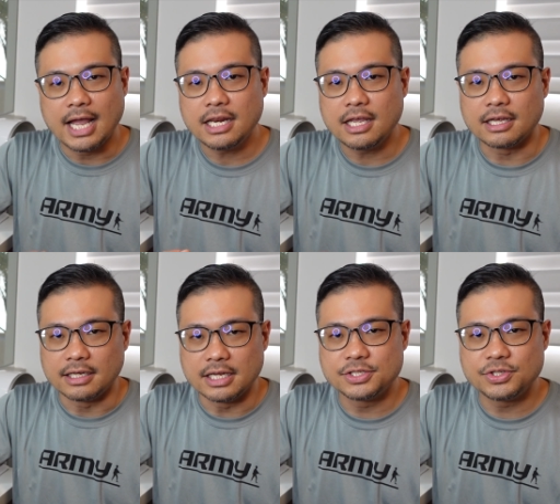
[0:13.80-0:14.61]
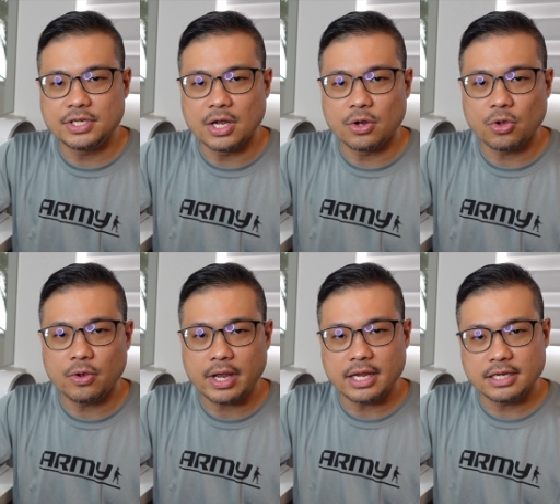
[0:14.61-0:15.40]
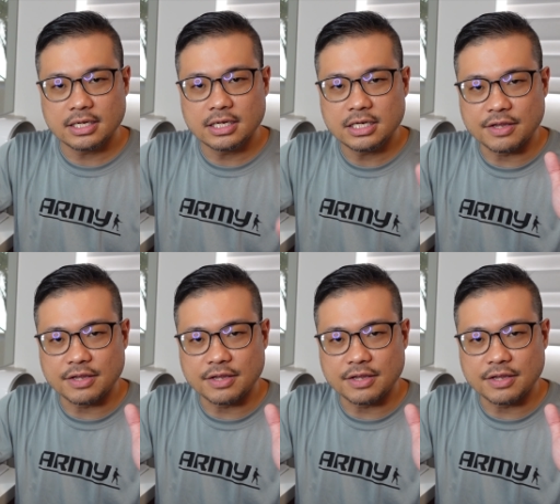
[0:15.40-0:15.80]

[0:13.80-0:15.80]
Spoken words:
Hi there, SG Alcohol Guy here,